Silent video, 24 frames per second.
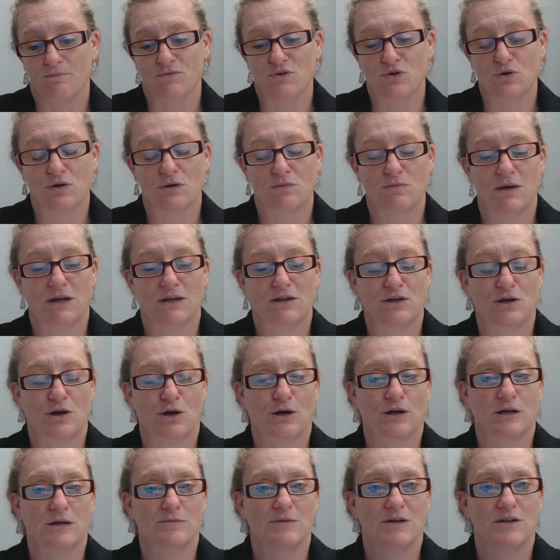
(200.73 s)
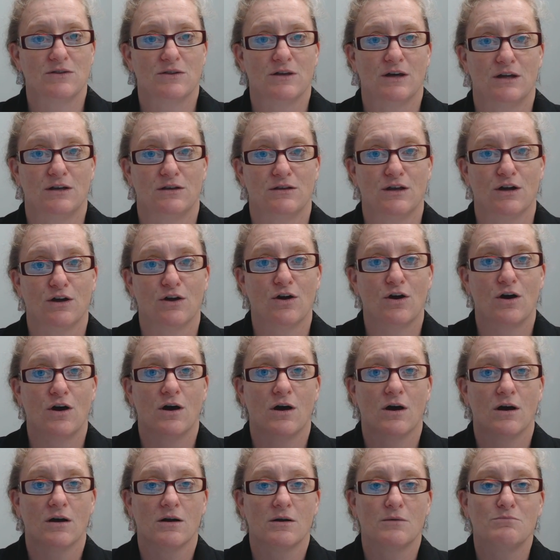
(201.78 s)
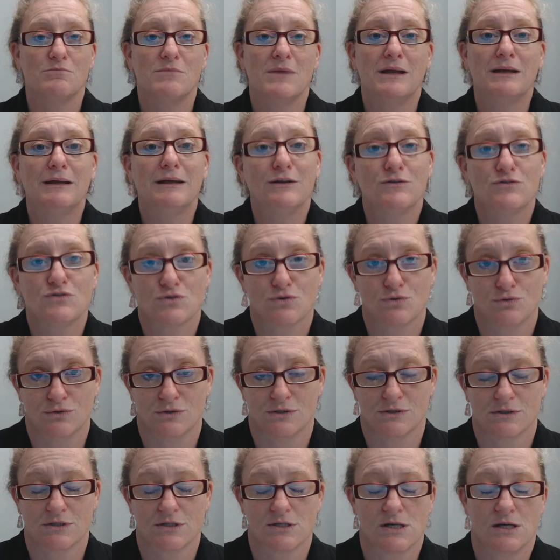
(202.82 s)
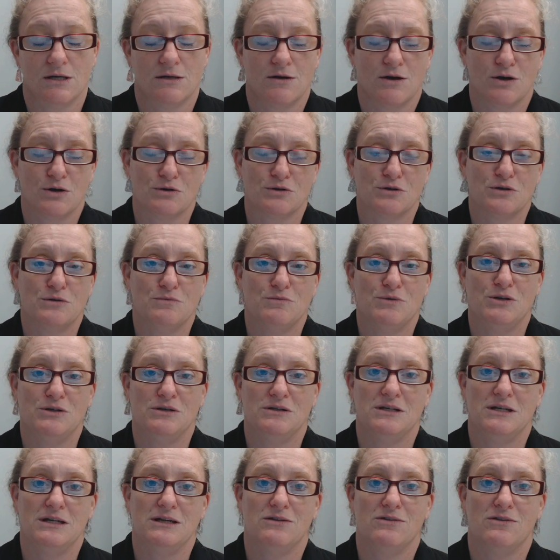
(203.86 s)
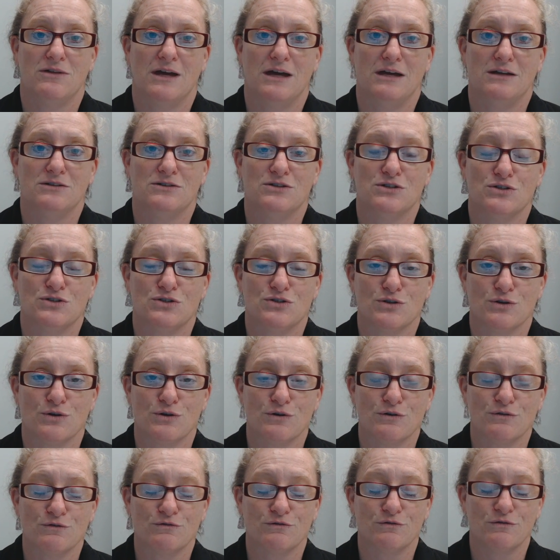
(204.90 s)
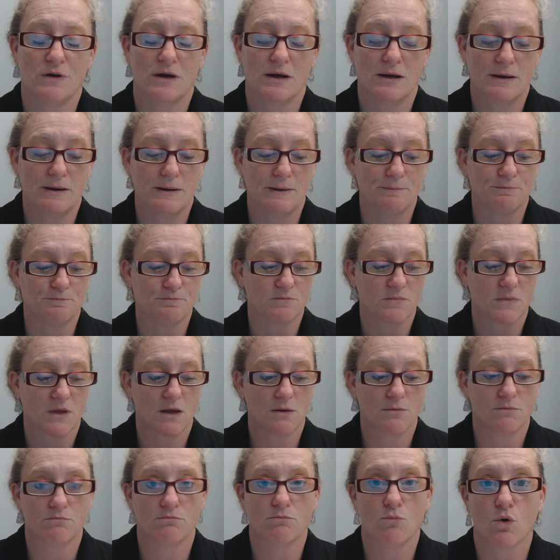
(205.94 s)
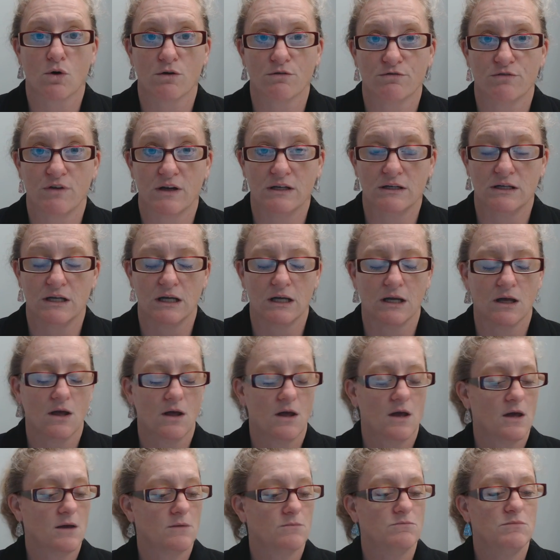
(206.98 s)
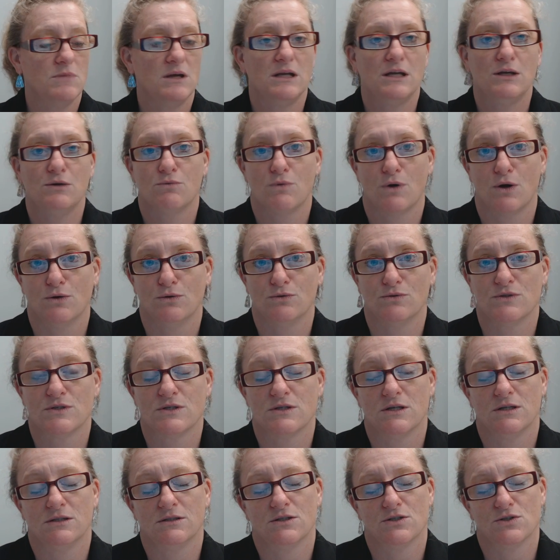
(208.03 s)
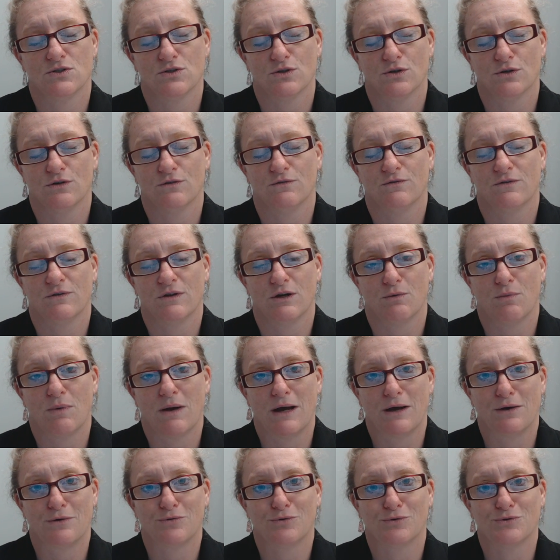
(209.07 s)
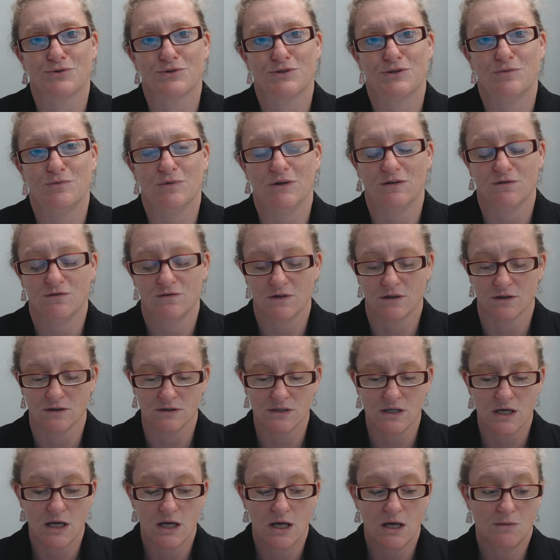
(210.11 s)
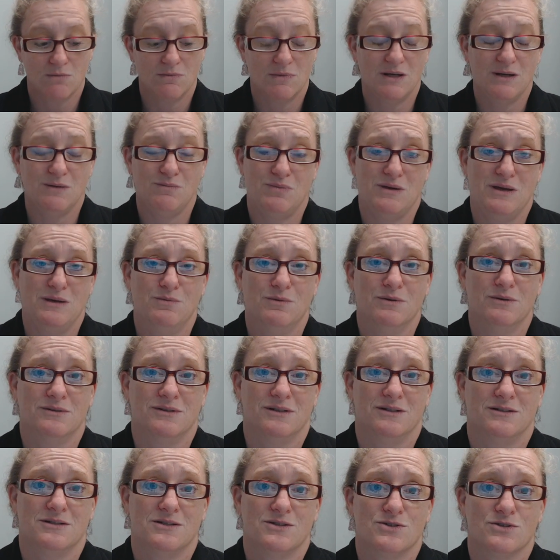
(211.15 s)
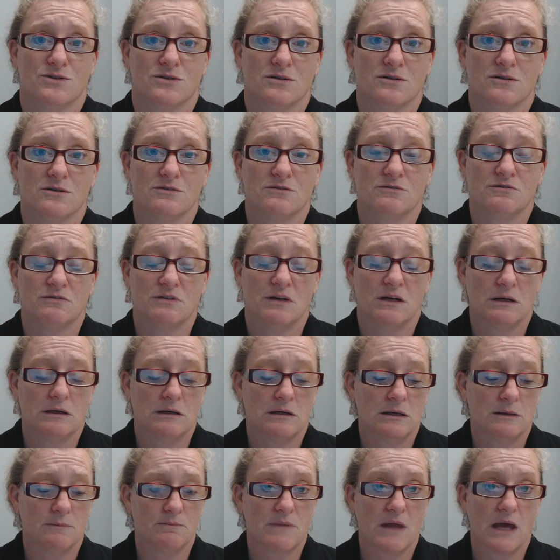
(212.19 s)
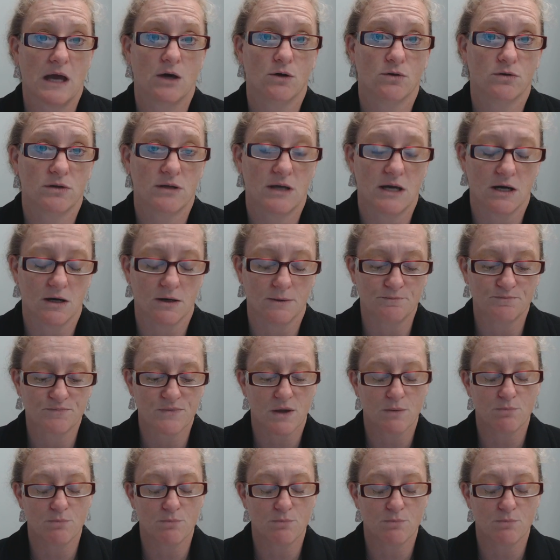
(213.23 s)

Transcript: You could make the argument that there are many schools in our community that deserve more funding, many roads that deserve their potholes to be filled, many people that deserve health care.